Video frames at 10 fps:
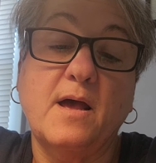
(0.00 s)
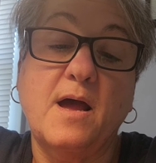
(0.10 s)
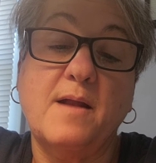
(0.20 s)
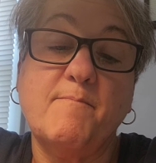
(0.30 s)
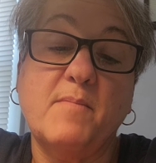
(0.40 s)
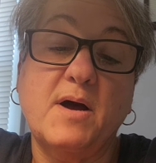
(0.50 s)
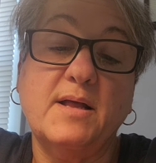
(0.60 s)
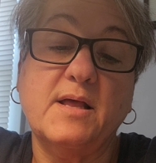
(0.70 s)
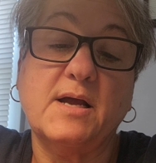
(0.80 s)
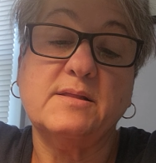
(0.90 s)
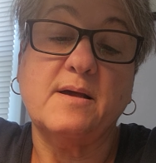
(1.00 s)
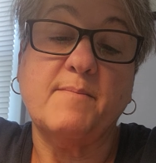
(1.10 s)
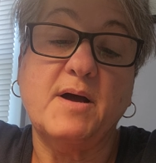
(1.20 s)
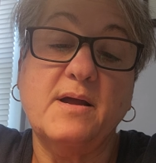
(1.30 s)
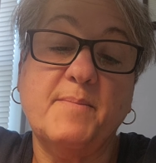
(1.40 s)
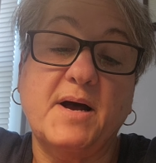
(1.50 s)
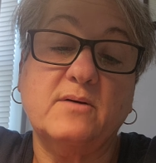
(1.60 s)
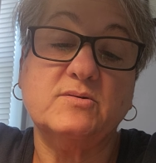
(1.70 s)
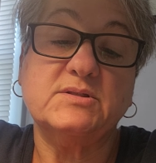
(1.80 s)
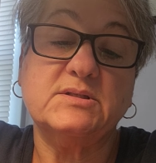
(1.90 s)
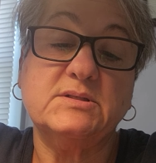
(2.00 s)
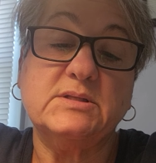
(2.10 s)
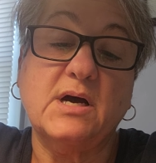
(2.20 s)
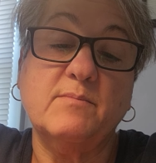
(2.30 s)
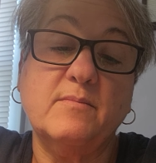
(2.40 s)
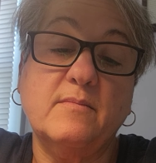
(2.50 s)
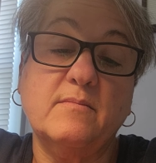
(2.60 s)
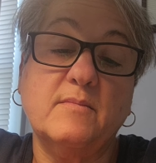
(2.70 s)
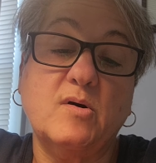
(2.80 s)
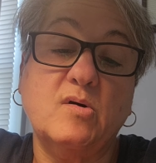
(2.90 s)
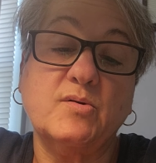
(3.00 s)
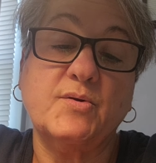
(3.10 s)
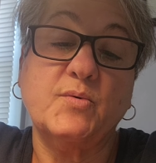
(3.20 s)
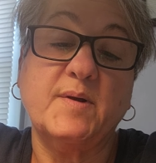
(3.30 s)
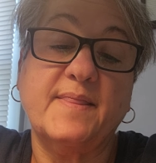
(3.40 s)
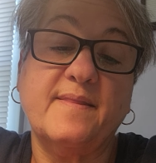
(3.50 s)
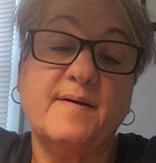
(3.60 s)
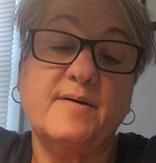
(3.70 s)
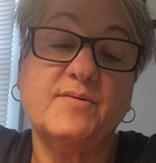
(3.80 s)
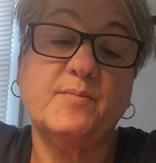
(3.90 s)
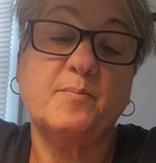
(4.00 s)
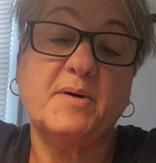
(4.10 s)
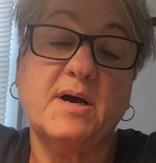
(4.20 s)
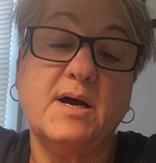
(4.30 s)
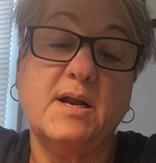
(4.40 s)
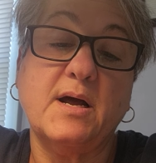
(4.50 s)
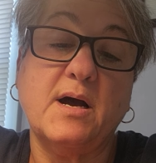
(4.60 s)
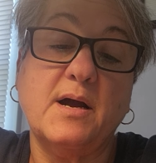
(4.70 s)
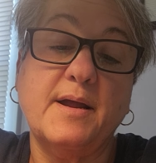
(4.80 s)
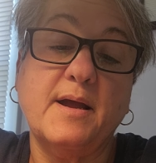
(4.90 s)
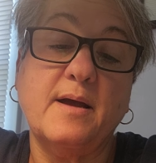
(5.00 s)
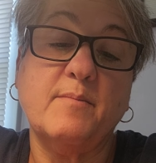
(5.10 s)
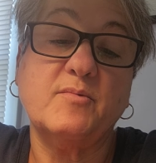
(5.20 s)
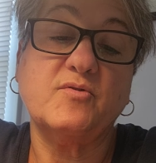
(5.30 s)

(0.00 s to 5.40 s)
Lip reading: And like I said, my apologies. I'm all new at this, but I am